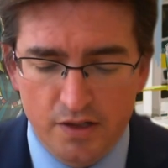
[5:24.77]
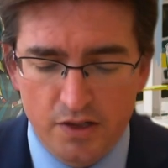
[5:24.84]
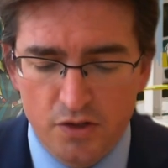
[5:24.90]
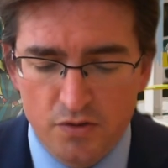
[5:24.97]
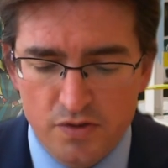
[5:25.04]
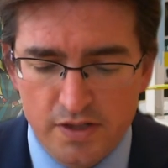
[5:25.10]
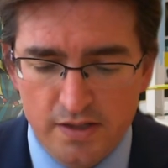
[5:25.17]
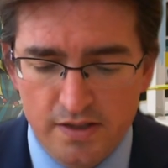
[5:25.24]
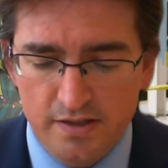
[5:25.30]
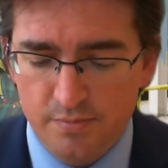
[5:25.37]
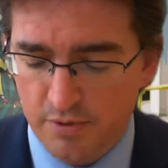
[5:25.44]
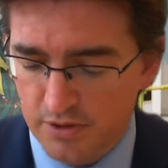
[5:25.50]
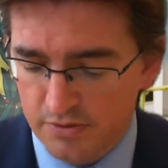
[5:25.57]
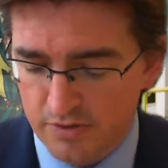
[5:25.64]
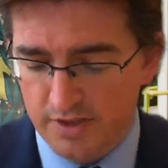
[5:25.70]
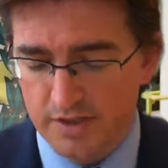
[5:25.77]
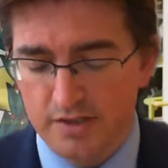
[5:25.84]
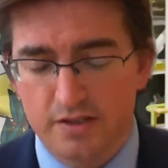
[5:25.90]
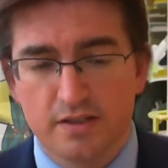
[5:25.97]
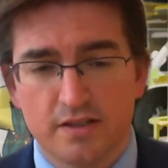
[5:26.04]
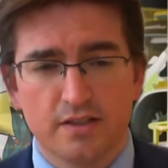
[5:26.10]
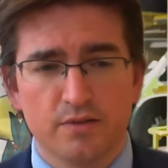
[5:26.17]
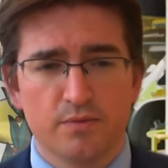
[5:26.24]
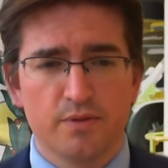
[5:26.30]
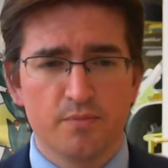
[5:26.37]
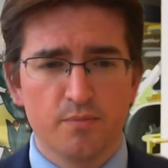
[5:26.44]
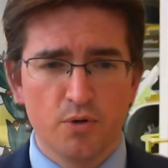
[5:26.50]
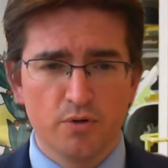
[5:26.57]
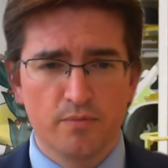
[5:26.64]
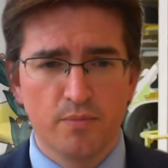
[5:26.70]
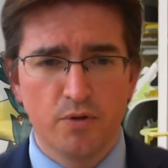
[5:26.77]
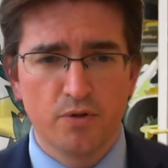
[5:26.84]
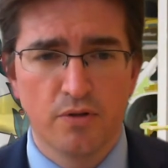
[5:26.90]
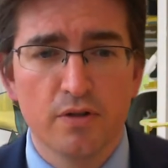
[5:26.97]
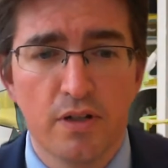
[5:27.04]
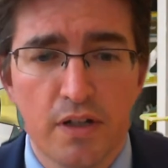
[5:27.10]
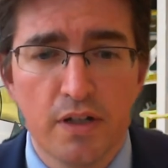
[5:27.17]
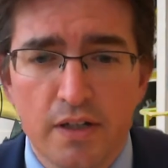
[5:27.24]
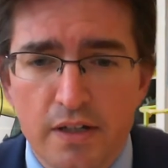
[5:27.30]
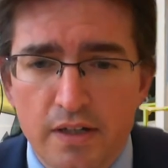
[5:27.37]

using this process to deal with more and more